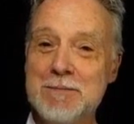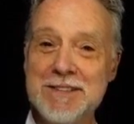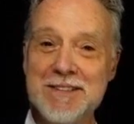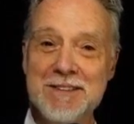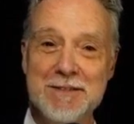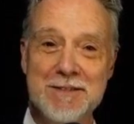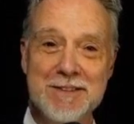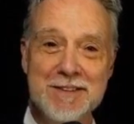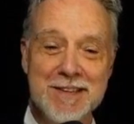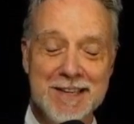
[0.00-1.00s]
my seventh
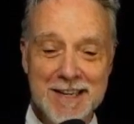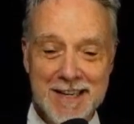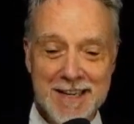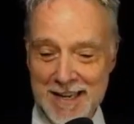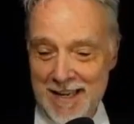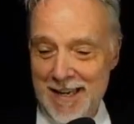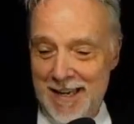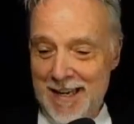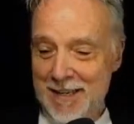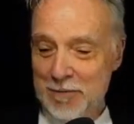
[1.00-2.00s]
year
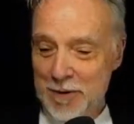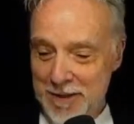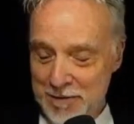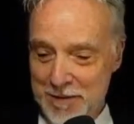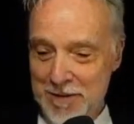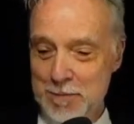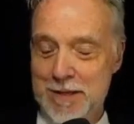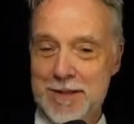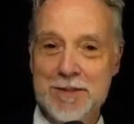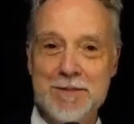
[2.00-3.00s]
uh, working with
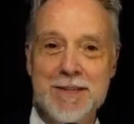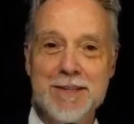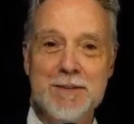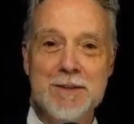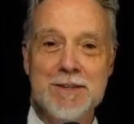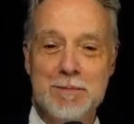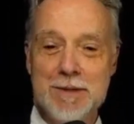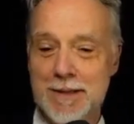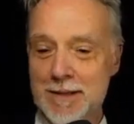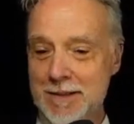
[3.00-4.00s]
TPL. So thank you to the
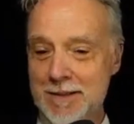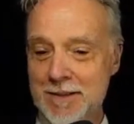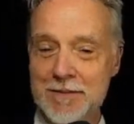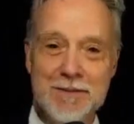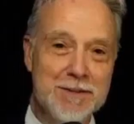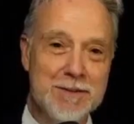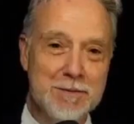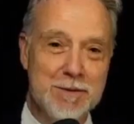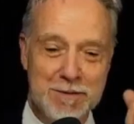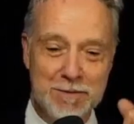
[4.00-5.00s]
TPL, and the fifth year
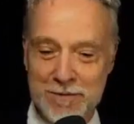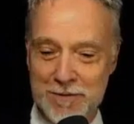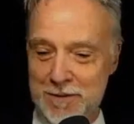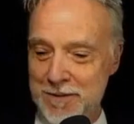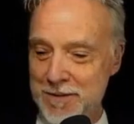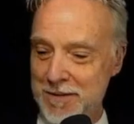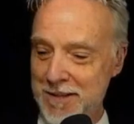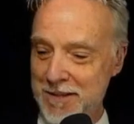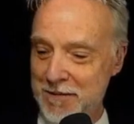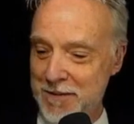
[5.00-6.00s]
working with Fiona. So
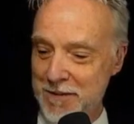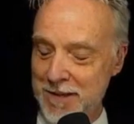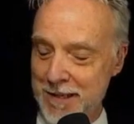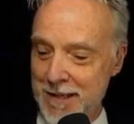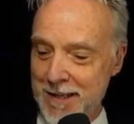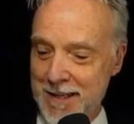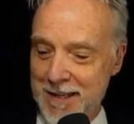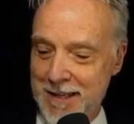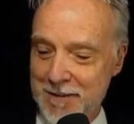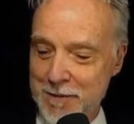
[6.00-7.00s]
thank you, Fiona,
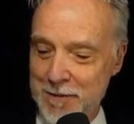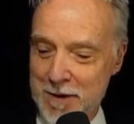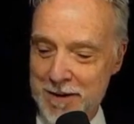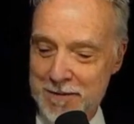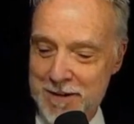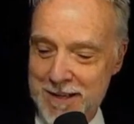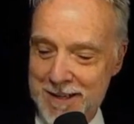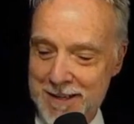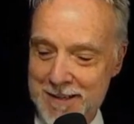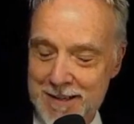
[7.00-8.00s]
uh, for
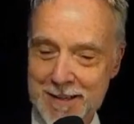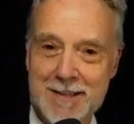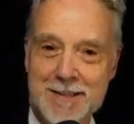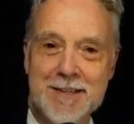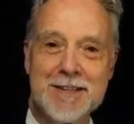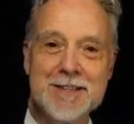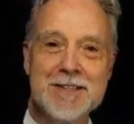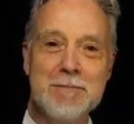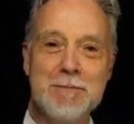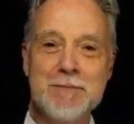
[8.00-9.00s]
moderating and uh, setting
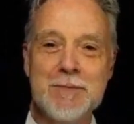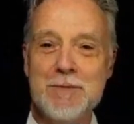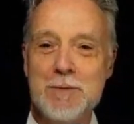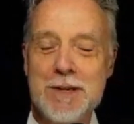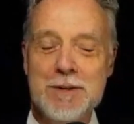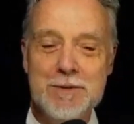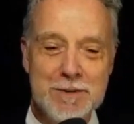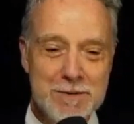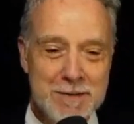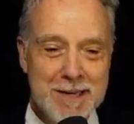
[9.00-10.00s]
us up the way you
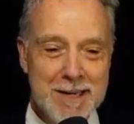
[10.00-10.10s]
do.